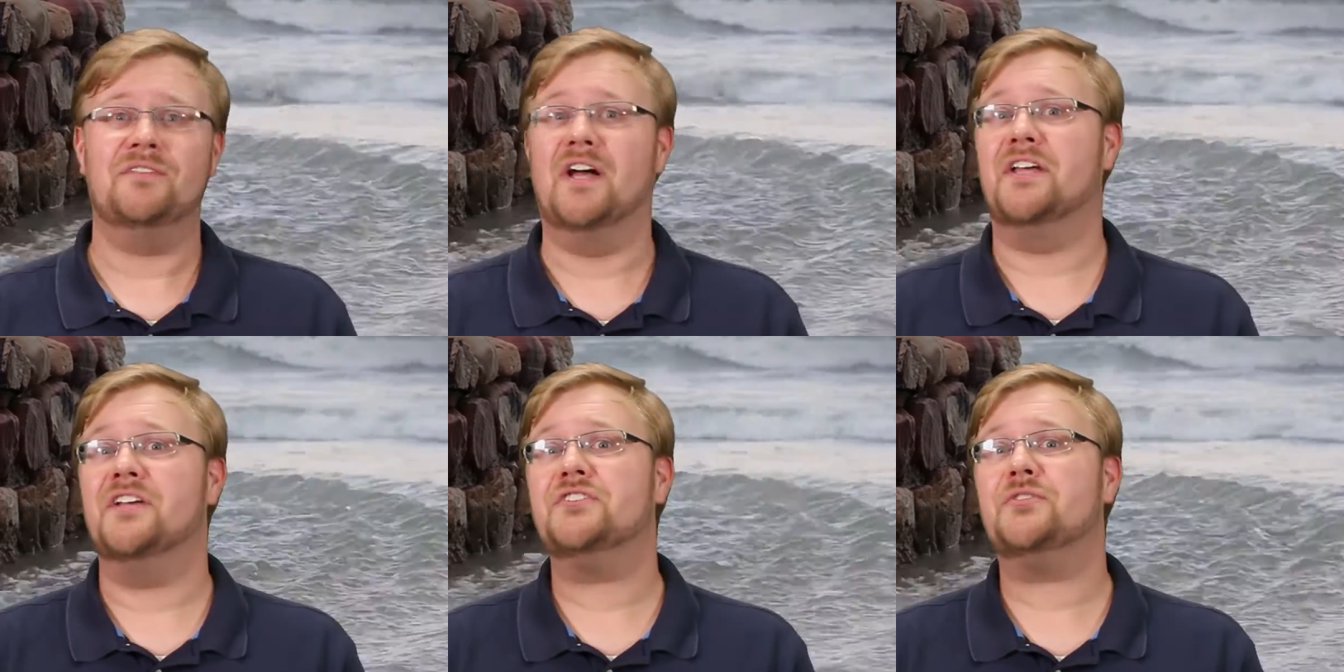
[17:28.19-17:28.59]

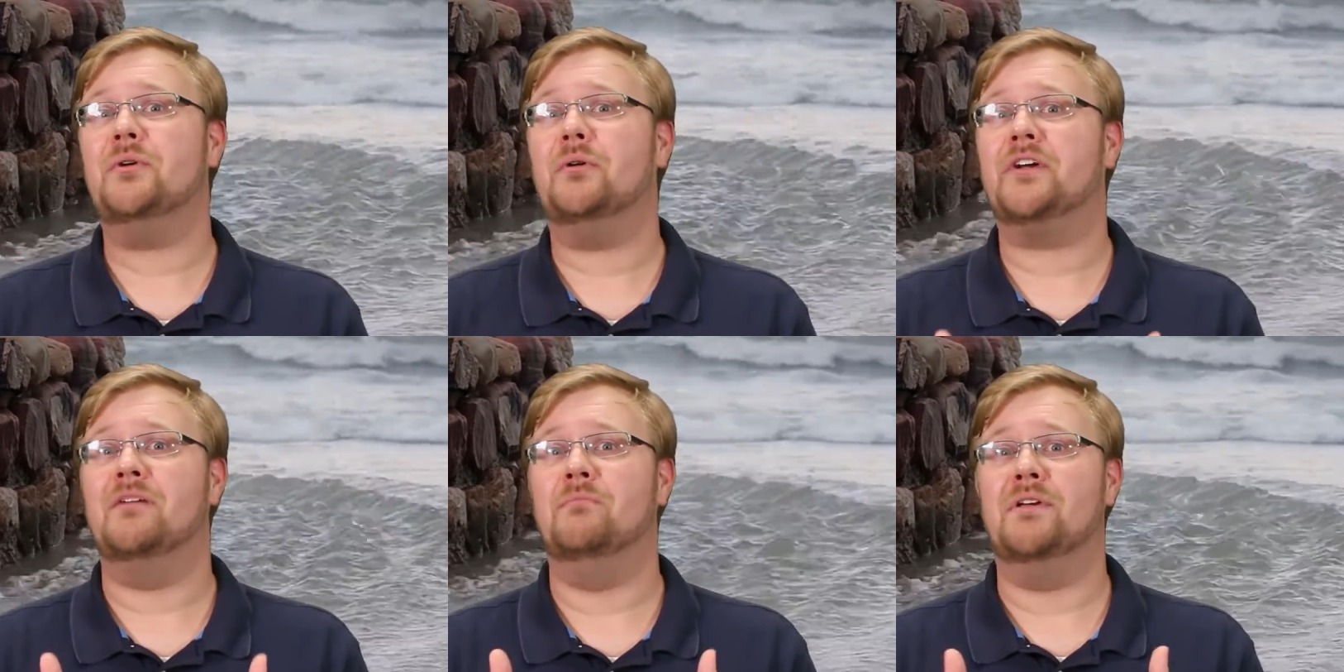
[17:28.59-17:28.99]
that
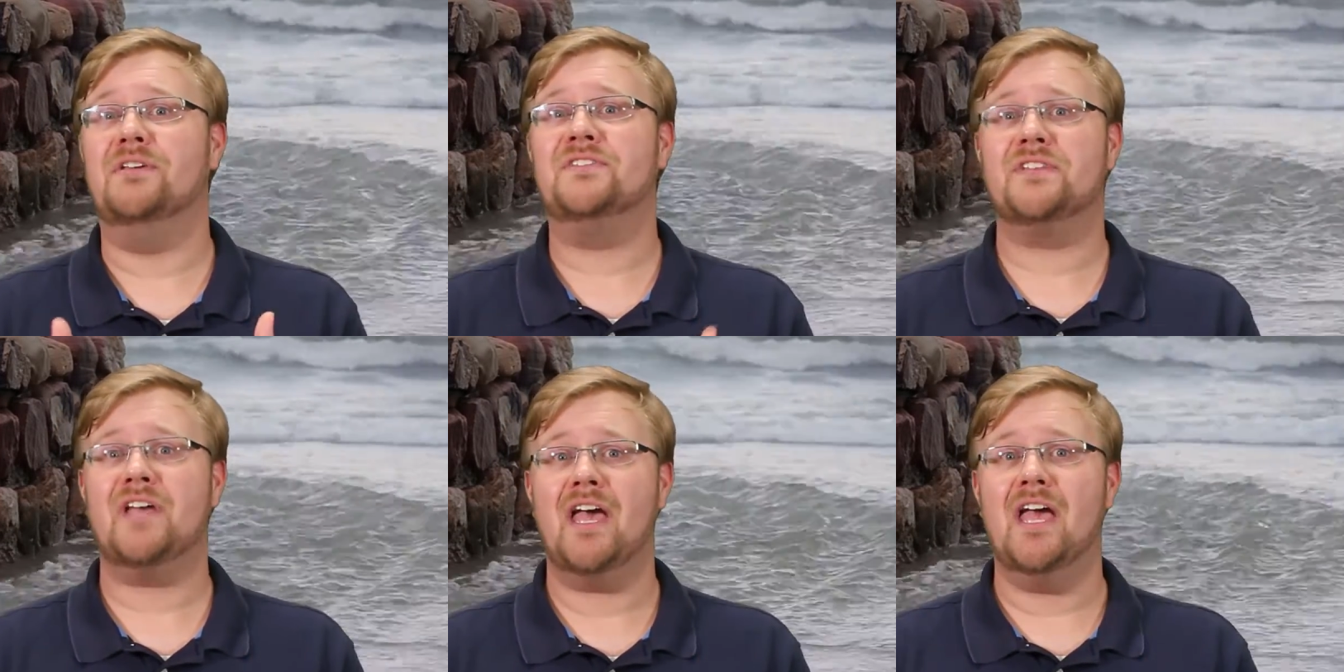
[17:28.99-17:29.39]
Israel can
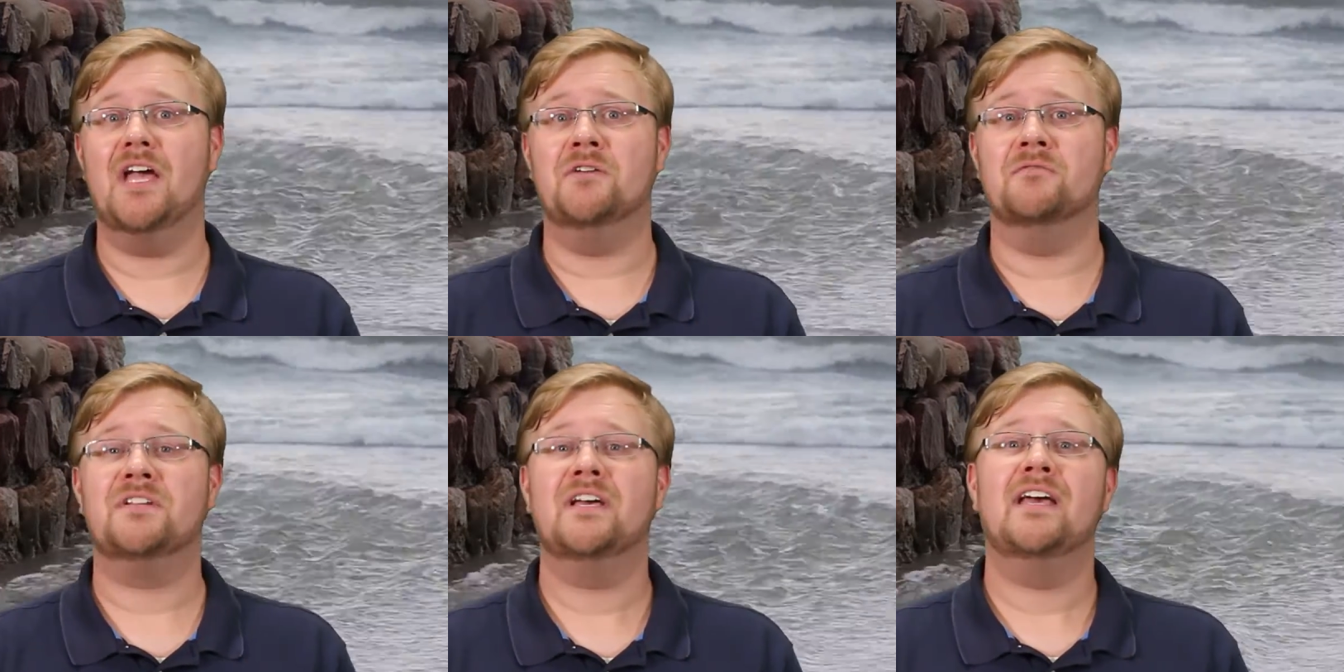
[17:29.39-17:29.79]
be
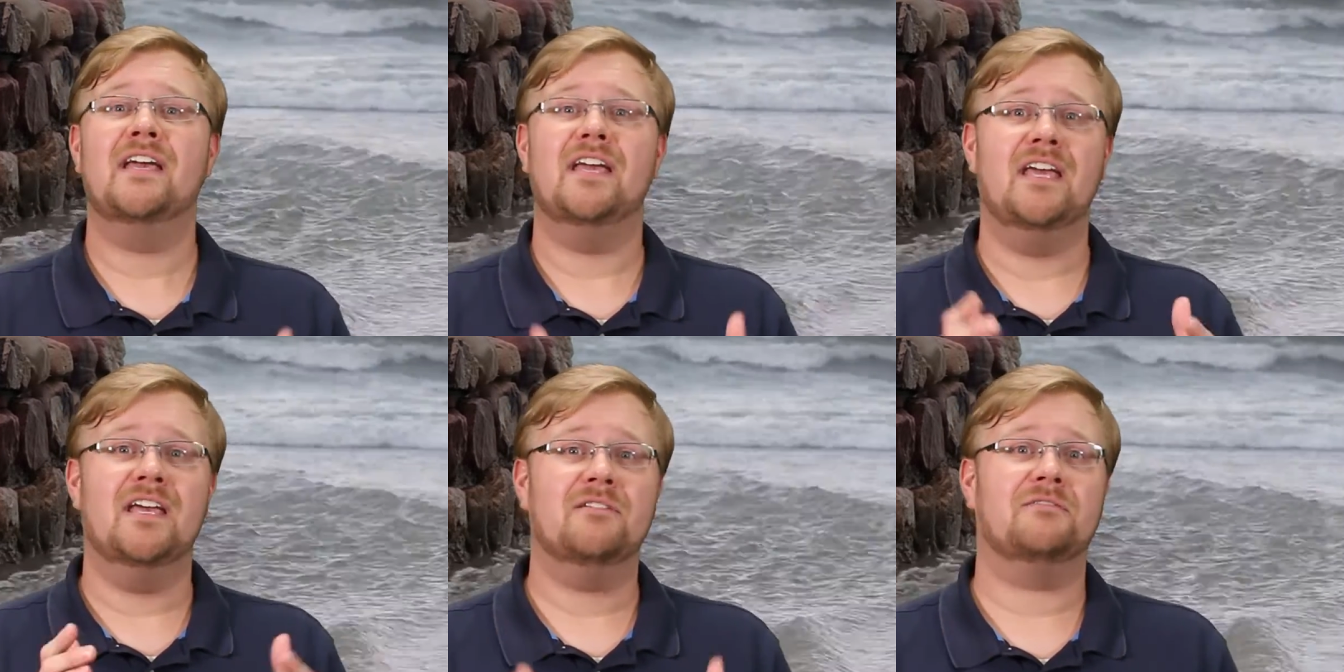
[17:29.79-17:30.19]
saved
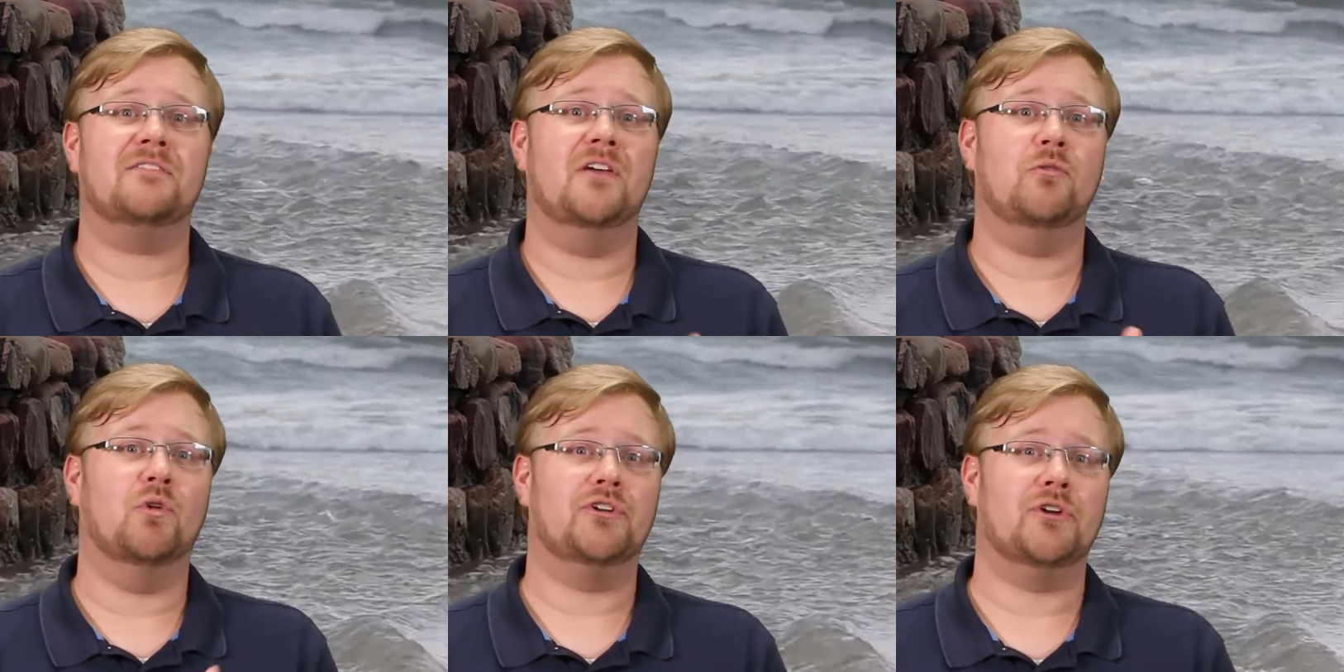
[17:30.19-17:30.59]
if
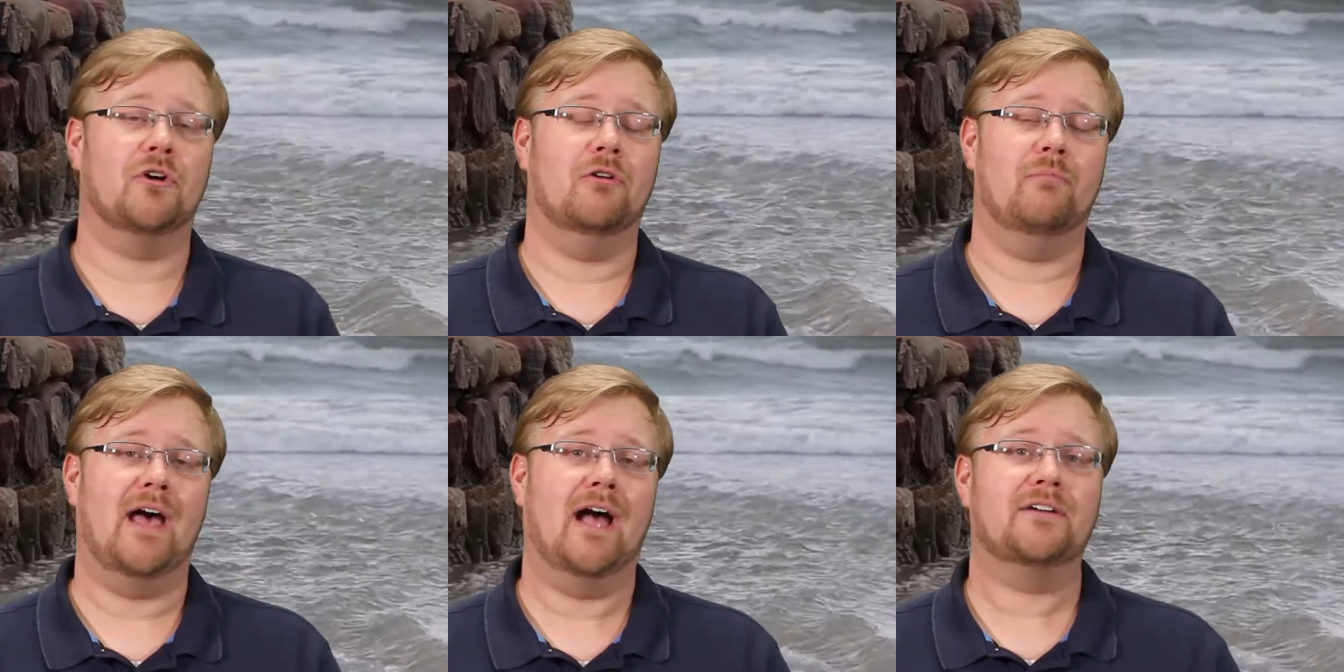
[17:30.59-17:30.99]
they will
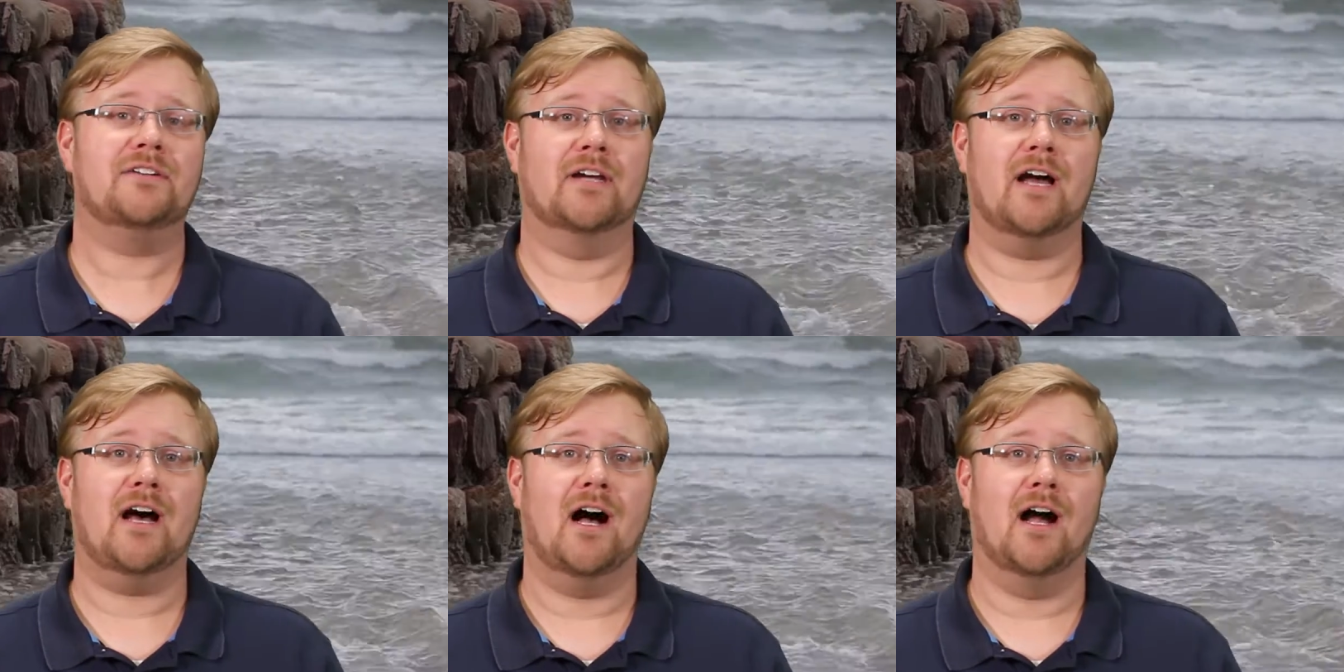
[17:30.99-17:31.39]
turn back
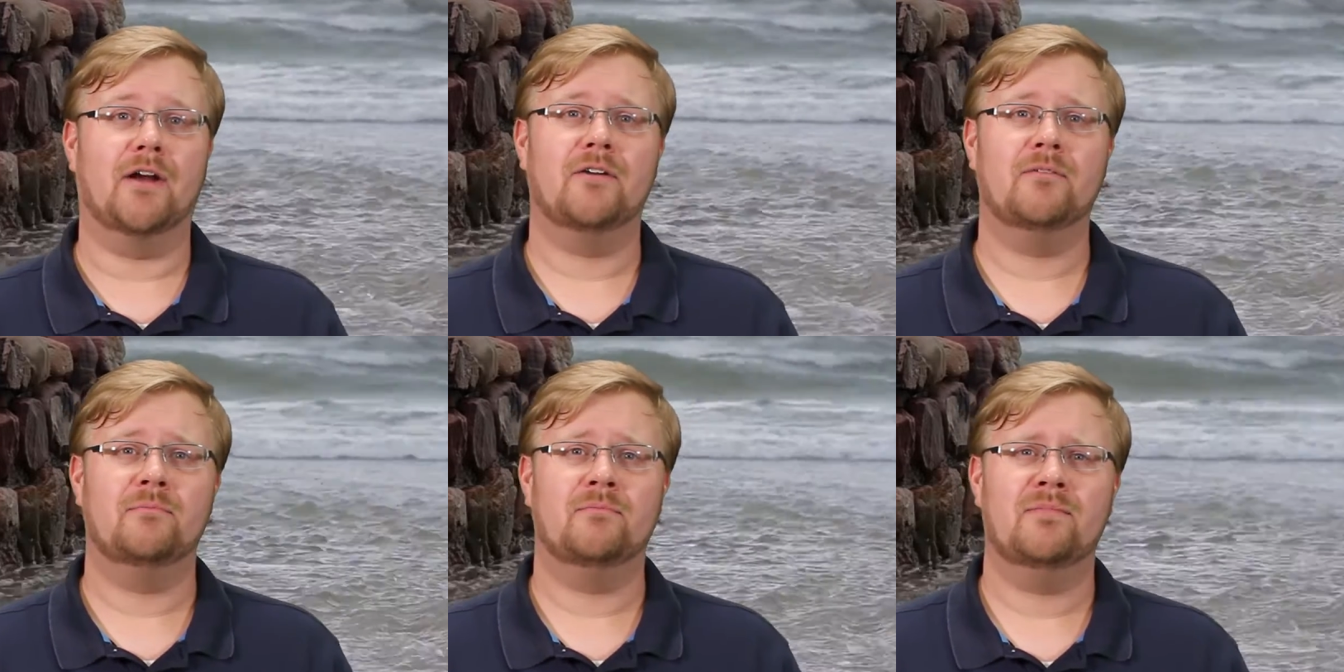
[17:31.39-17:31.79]
to God.